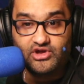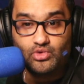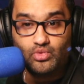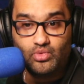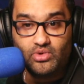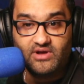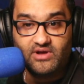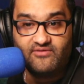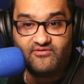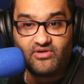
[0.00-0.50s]
you
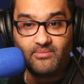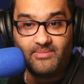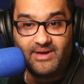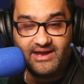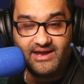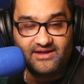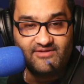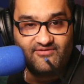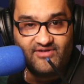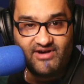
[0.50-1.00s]
will from
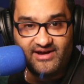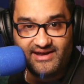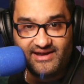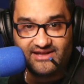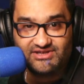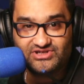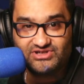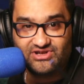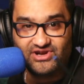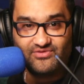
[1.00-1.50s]
any
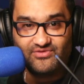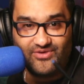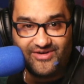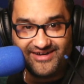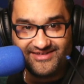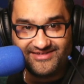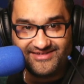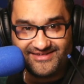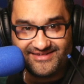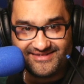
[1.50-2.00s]
financial
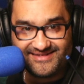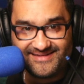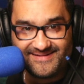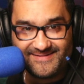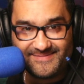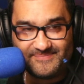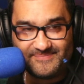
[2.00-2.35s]
advisors.